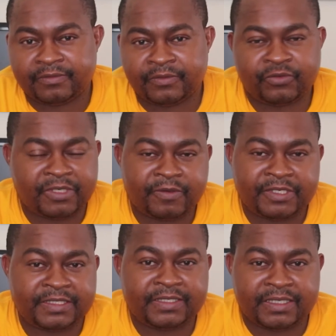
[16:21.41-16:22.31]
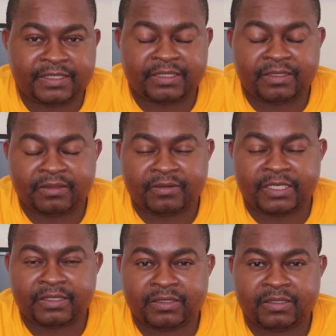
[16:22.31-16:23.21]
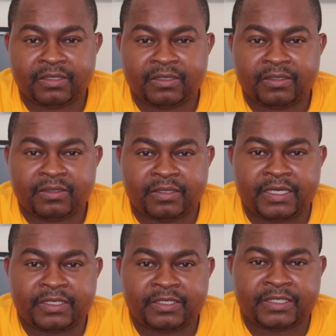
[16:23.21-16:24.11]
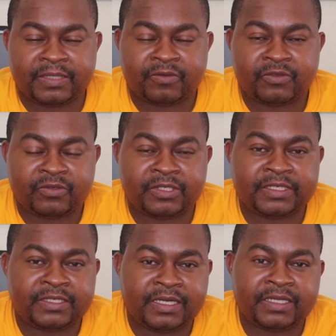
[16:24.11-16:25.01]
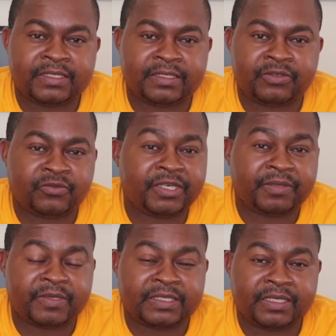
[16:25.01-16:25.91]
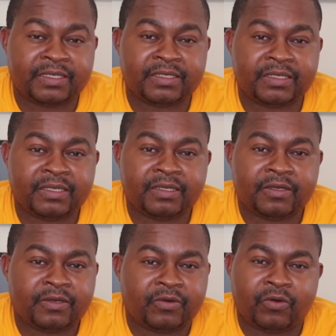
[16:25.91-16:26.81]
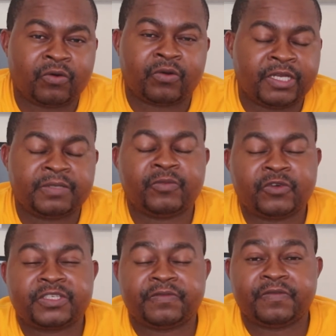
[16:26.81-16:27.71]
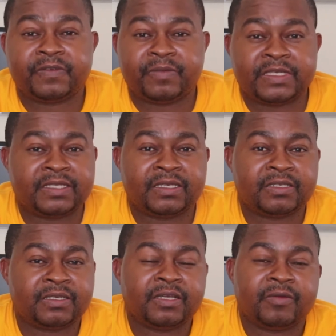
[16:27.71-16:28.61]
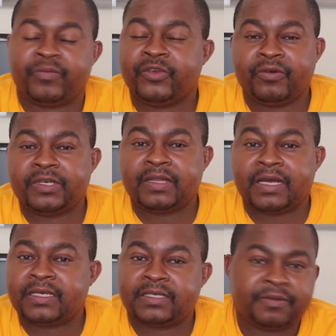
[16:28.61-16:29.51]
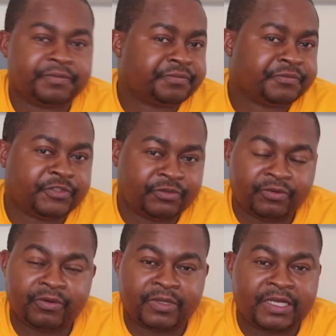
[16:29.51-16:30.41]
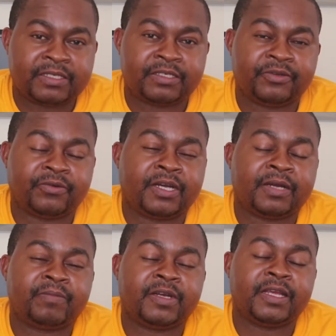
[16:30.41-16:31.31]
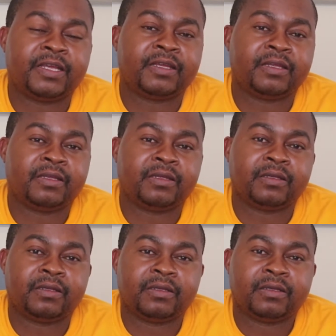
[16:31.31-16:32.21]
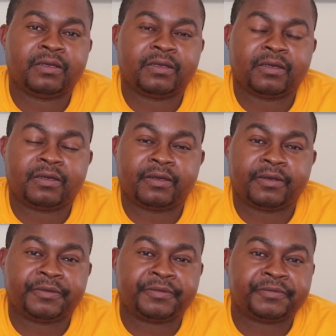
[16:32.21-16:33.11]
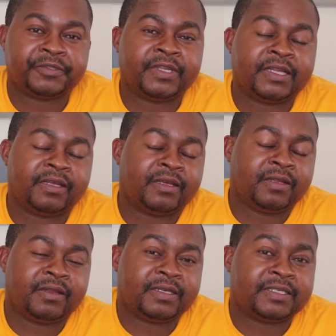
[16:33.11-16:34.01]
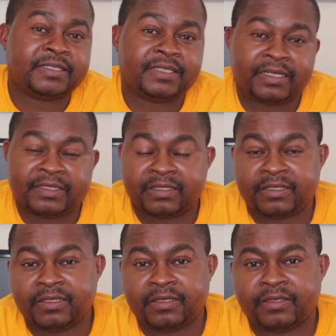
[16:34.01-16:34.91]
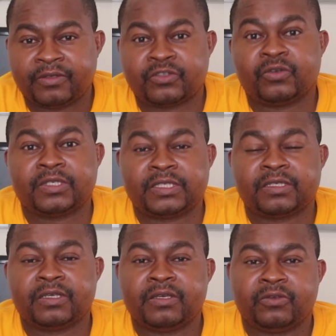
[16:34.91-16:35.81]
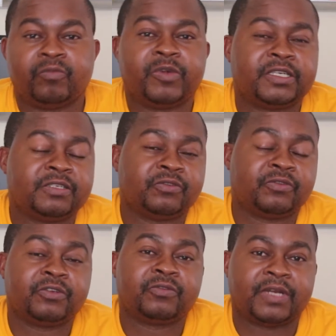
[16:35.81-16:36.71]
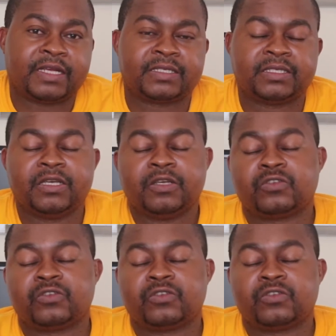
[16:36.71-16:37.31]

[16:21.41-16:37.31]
We talked about discharging, right? That you are supposed to discharge 20% or at most 50%. Beyond that, you know that you are playing in the dangerous zones. Your battery is not going to last.